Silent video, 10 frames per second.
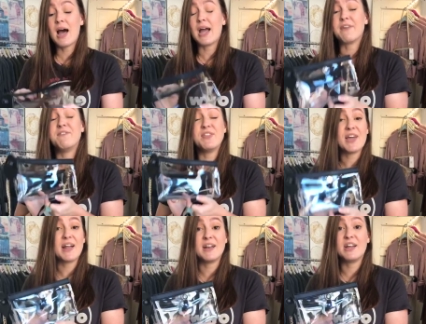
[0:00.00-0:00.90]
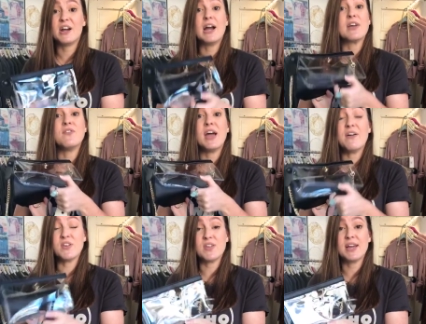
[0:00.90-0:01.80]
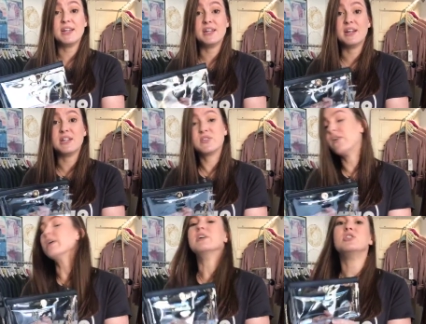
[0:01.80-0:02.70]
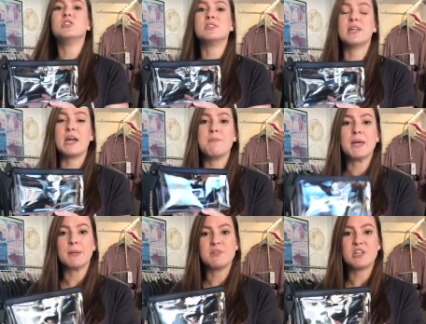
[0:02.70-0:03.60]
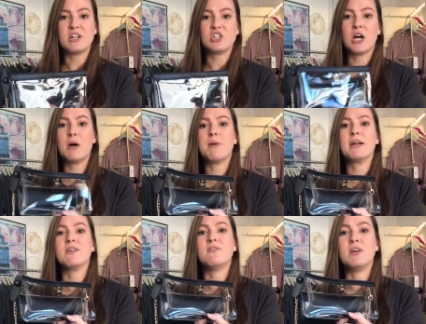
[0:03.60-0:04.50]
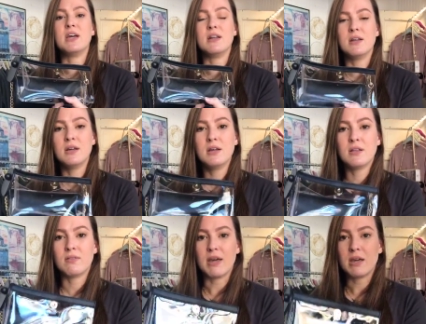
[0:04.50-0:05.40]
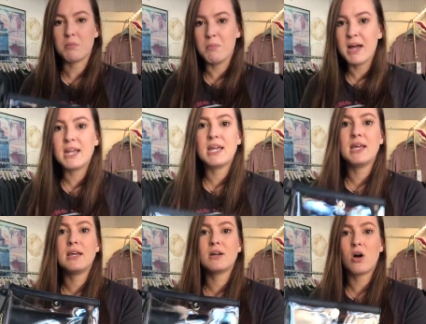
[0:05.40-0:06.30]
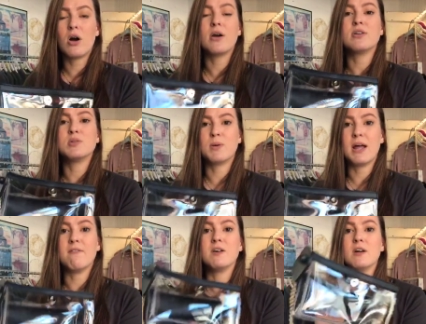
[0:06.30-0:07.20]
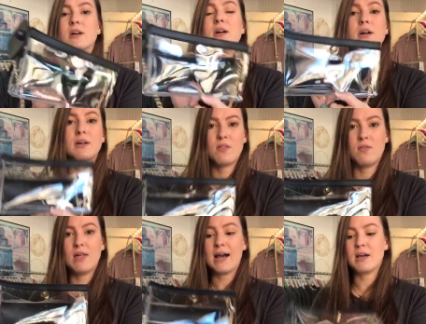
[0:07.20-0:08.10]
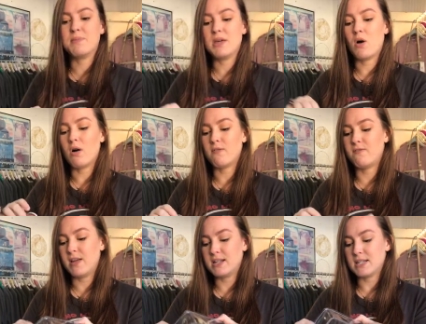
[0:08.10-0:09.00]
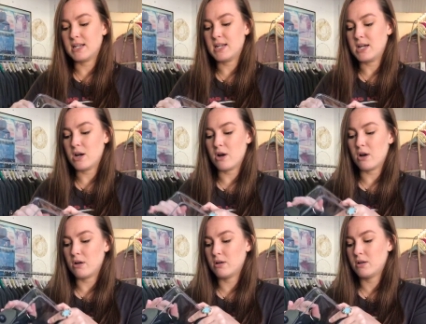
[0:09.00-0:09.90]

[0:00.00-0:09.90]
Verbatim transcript: I could fit that in here. I could fit everything I needed as far as just like makeup to touch up. I could fit like money, cards, whatever, that could be all fit in here